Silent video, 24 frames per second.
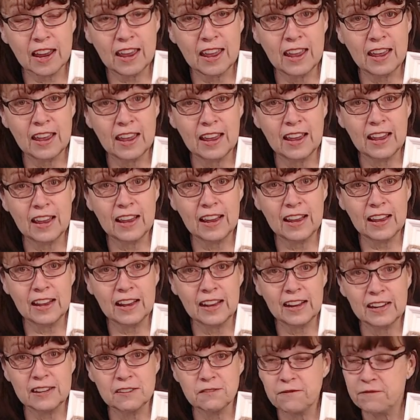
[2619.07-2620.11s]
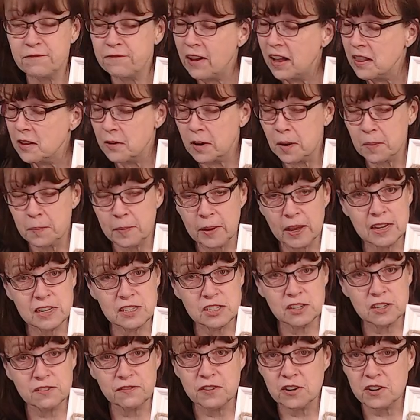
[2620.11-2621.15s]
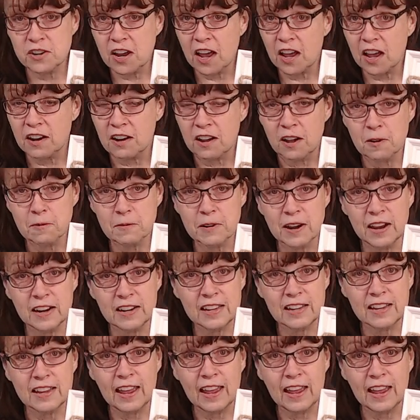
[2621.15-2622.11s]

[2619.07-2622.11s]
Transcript: and follow our page if you're not already.